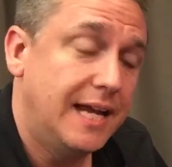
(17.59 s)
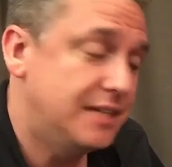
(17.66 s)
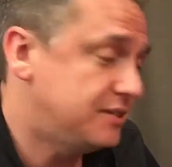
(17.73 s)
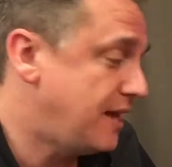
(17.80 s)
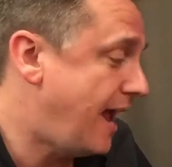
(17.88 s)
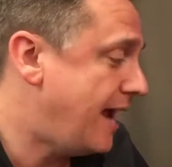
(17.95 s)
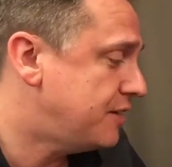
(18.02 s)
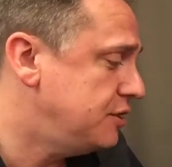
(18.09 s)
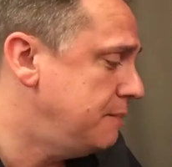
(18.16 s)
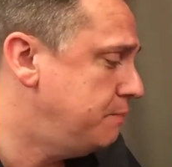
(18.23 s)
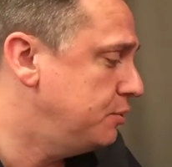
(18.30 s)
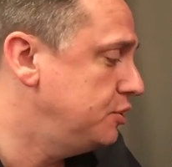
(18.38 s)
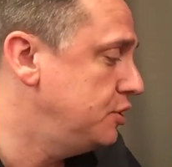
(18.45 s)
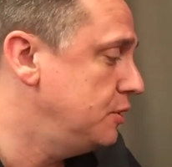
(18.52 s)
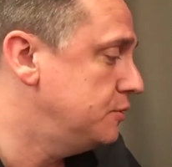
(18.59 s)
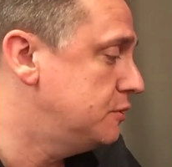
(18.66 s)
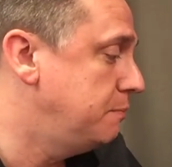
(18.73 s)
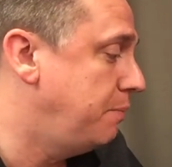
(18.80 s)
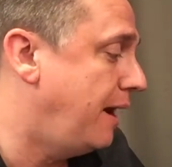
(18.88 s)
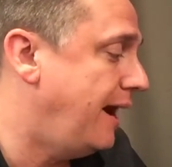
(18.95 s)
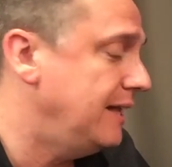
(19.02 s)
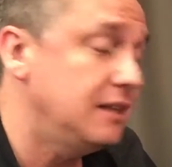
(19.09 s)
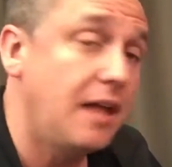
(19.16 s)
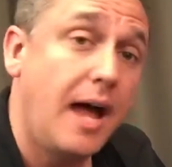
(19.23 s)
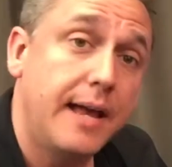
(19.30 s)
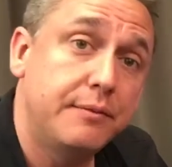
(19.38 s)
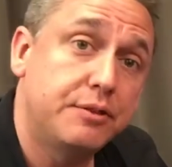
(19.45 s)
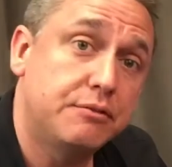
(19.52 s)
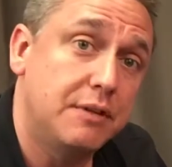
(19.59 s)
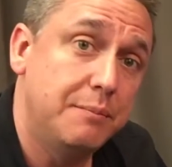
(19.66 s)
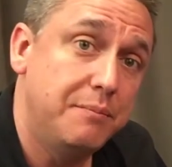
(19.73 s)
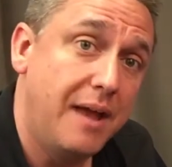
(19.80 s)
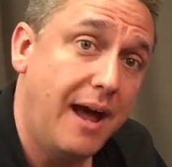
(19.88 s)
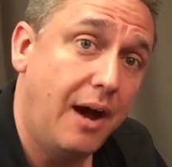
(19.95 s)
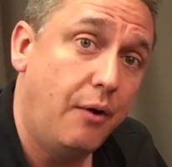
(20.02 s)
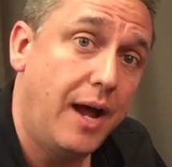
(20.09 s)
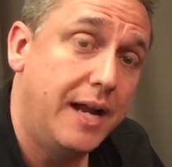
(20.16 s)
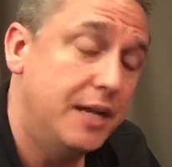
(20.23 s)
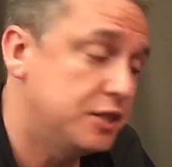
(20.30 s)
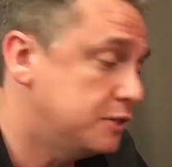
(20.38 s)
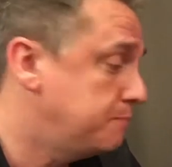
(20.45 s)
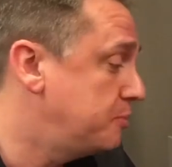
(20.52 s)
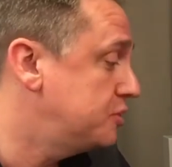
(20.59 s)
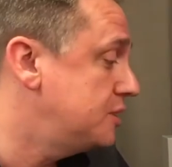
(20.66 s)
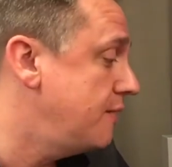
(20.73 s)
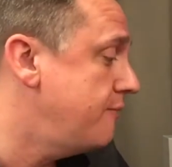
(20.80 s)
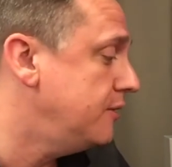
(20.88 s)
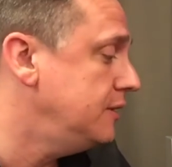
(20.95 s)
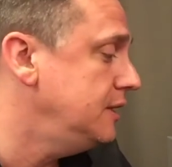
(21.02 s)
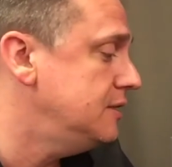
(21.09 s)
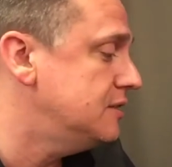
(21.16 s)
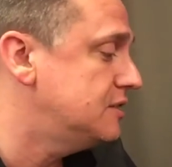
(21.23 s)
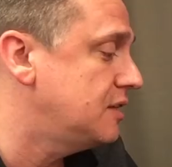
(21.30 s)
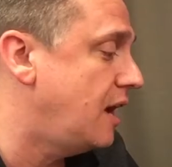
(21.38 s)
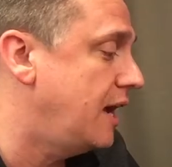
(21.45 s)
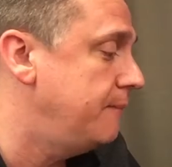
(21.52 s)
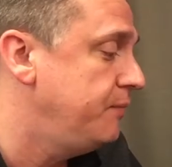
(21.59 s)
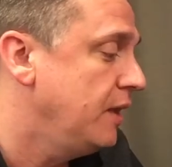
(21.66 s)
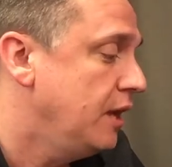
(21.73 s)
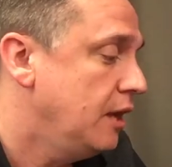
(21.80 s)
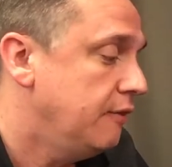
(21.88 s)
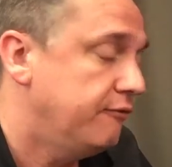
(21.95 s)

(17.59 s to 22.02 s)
It's actually produced by Livestream now, and it's specifically designed